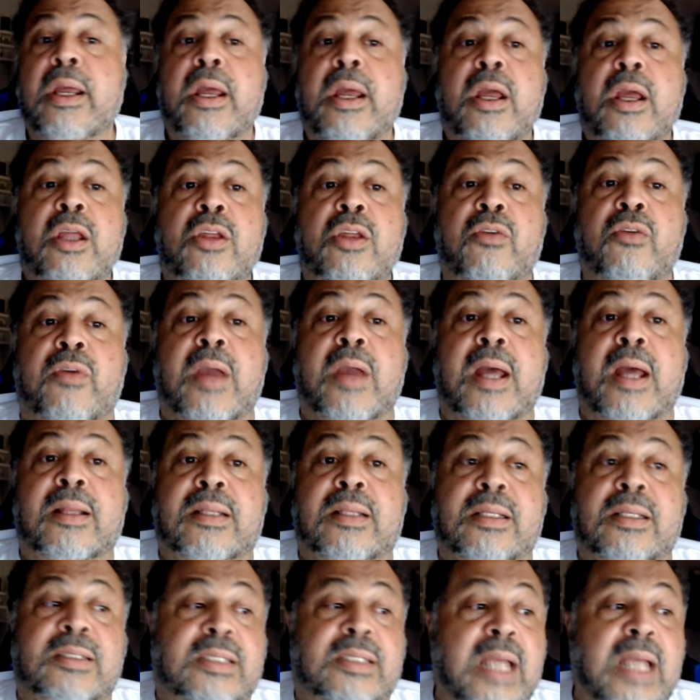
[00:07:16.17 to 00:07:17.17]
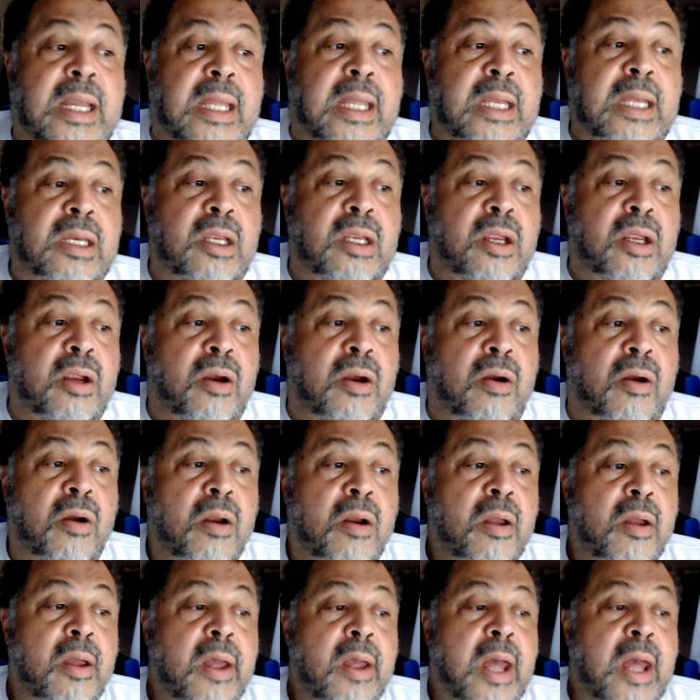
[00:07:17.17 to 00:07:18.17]
You've got the second year
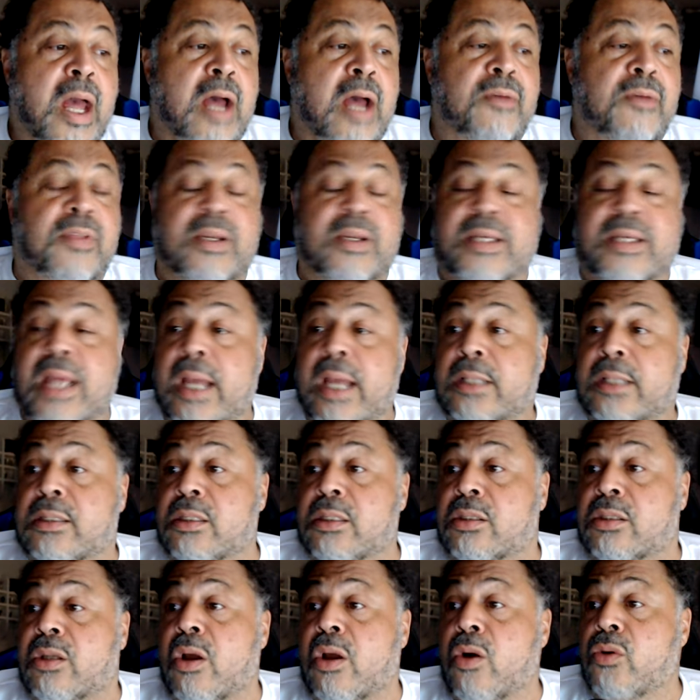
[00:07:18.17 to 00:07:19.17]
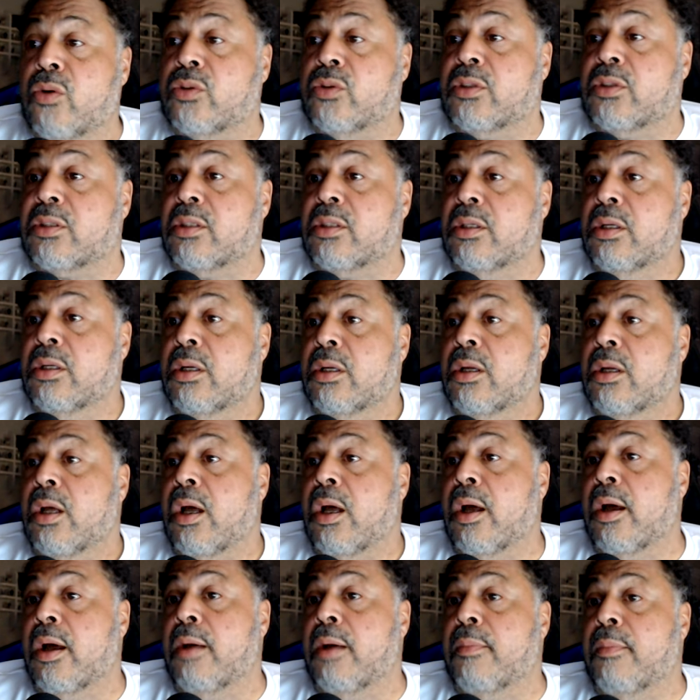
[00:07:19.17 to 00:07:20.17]
of the Texas Coast
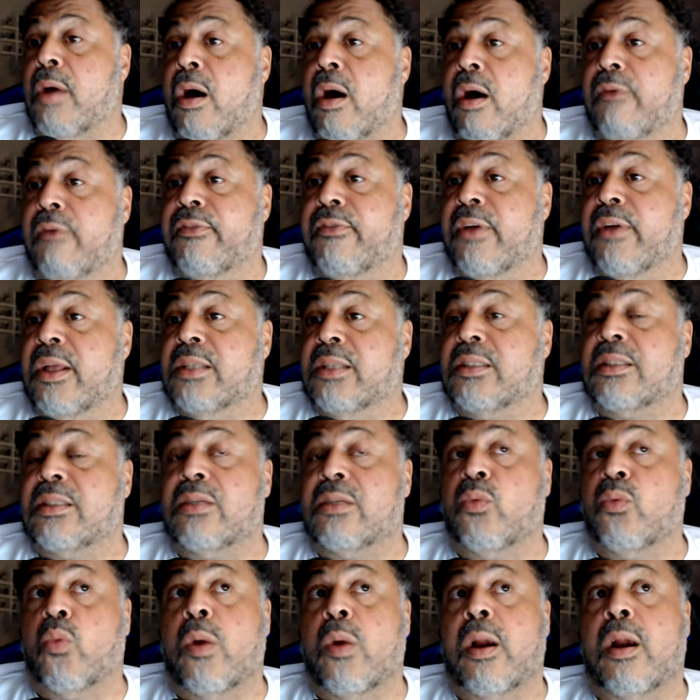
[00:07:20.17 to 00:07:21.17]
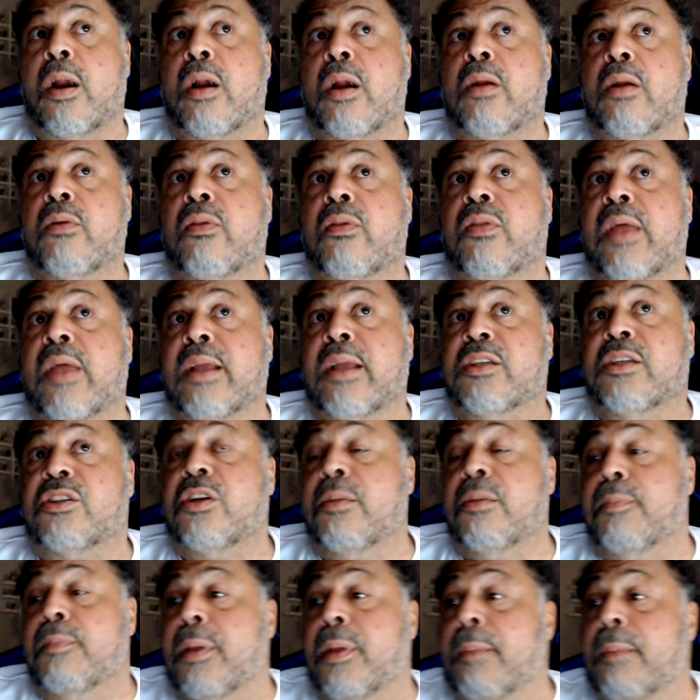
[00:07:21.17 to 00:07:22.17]
um, offense, where they
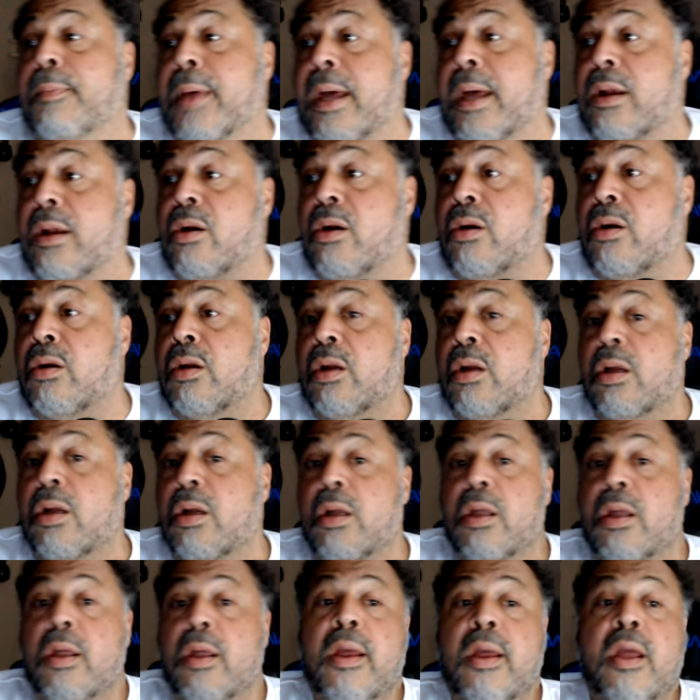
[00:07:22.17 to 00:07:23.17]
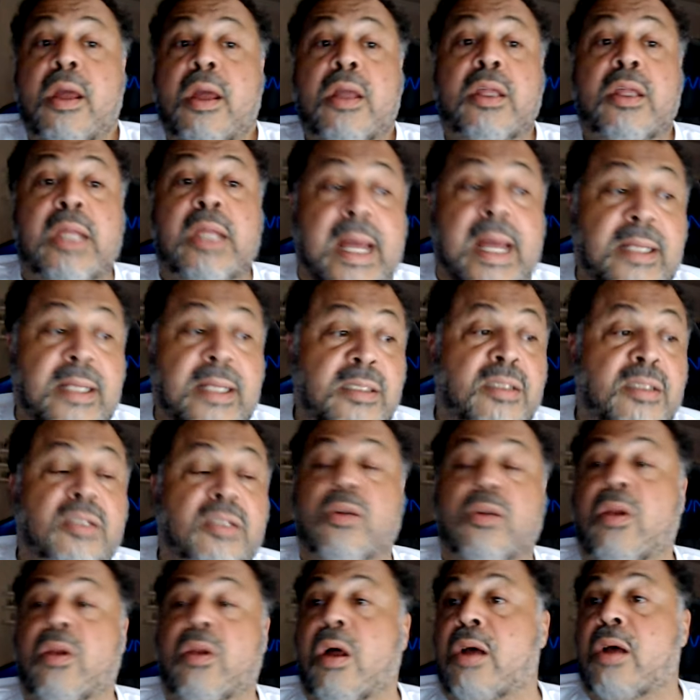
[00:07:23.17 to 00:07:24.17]
should be better. Yes,
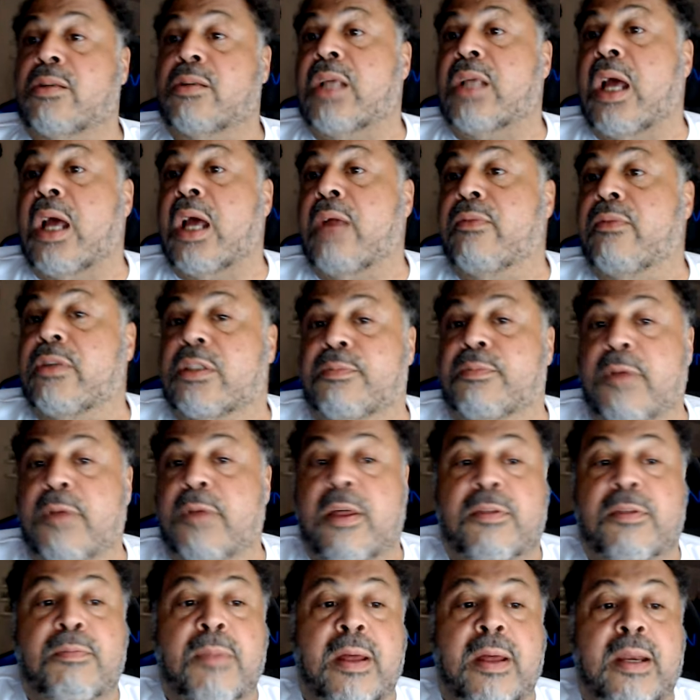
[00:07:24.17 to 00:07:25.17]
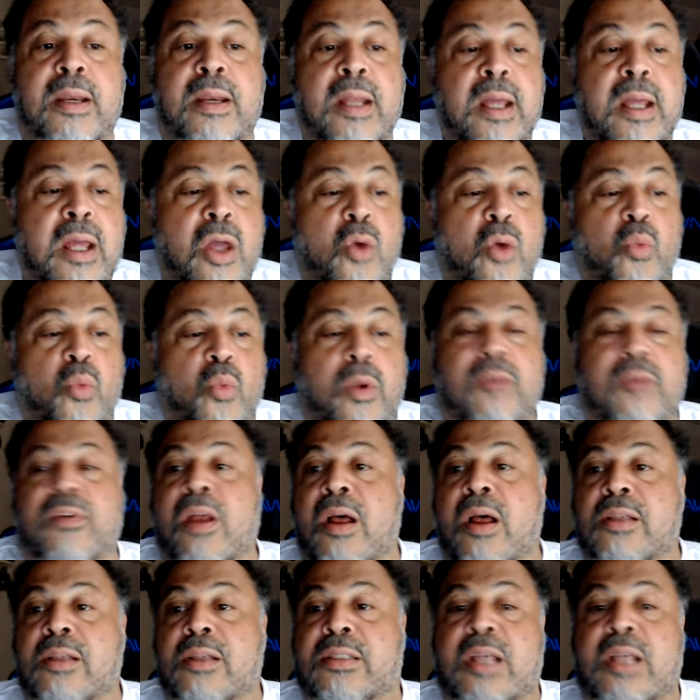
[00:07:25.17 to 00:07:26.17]
you lost Tyron Smith, but we've
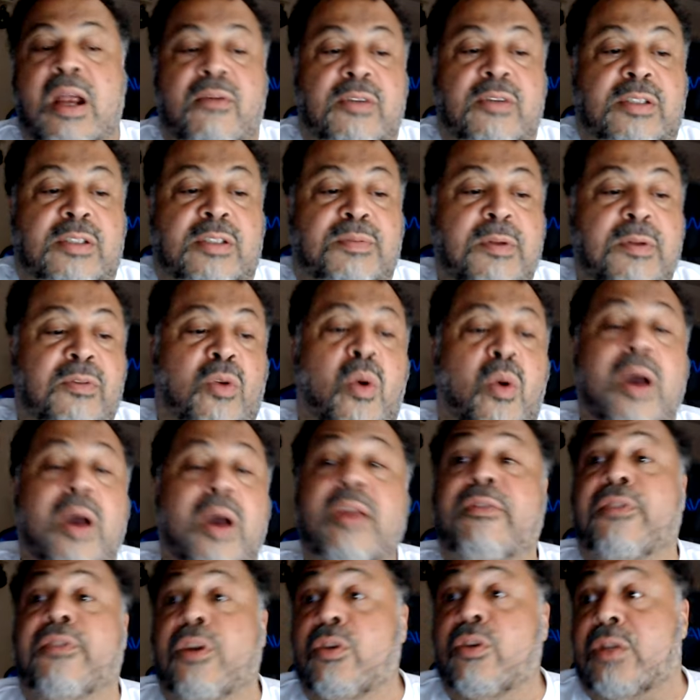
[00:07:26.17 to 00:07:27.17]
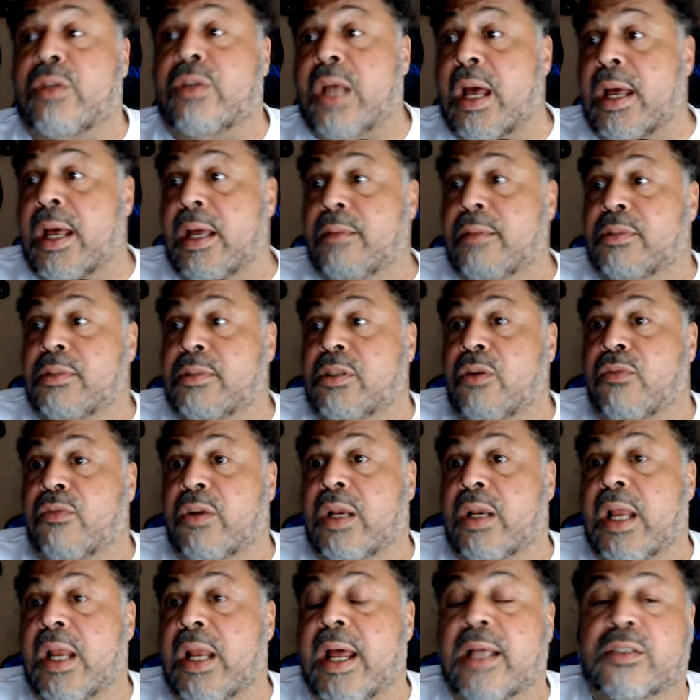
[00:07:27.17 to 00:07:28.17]
lost Tyron Smith quite a few times over
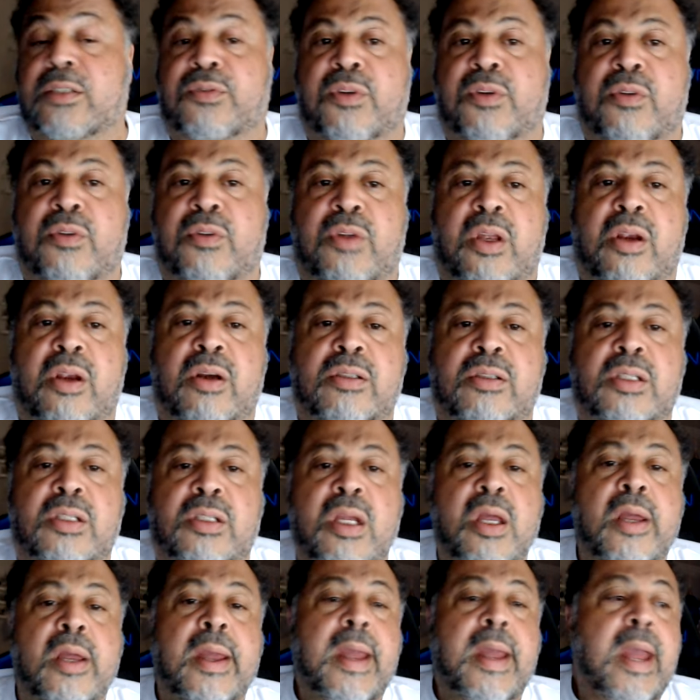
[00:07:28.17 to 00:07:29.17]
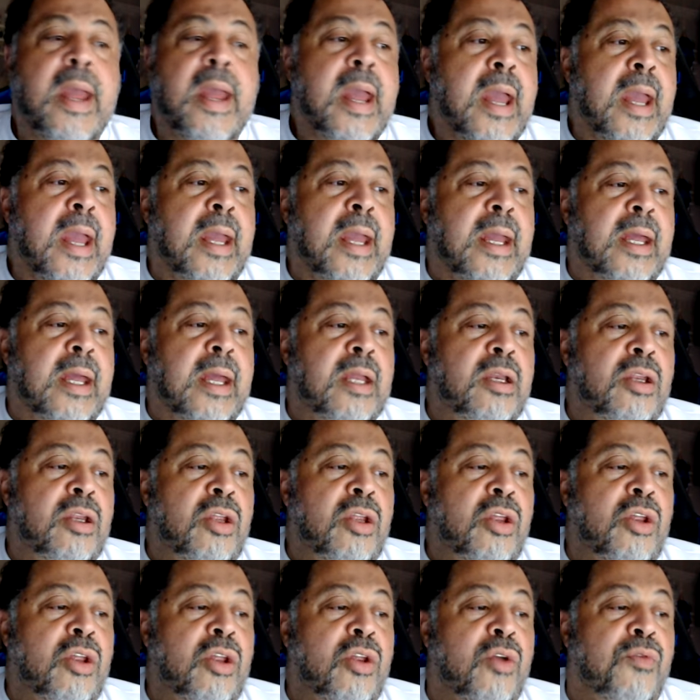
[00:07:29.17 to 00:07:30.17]
the last few years. And
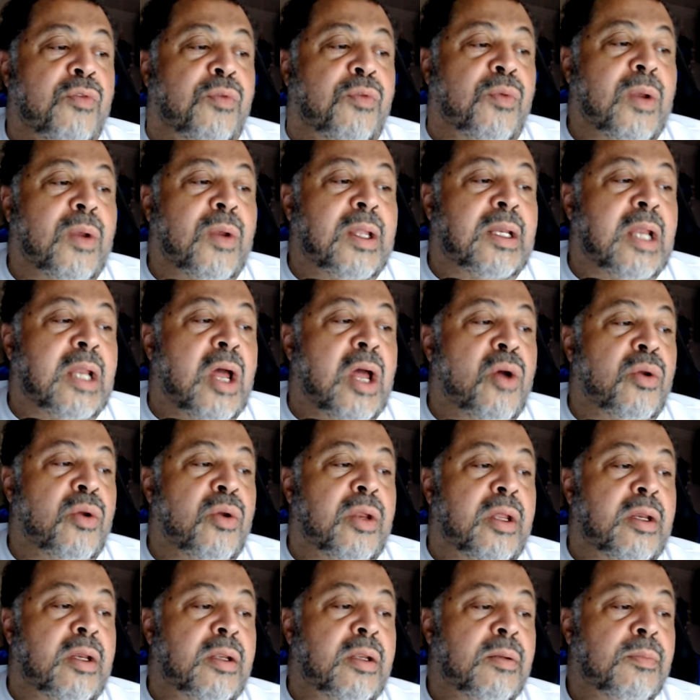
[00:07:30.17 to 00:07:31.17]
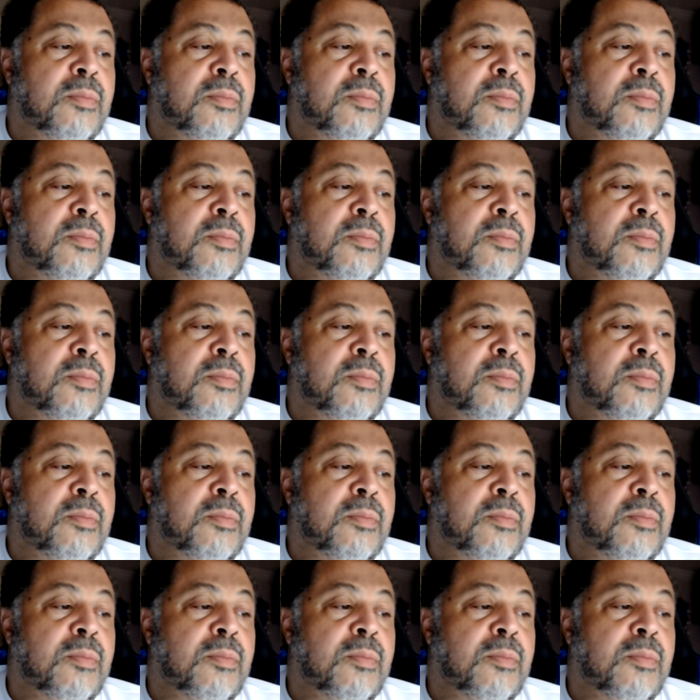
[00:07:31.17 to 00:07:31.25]
you've reloaded.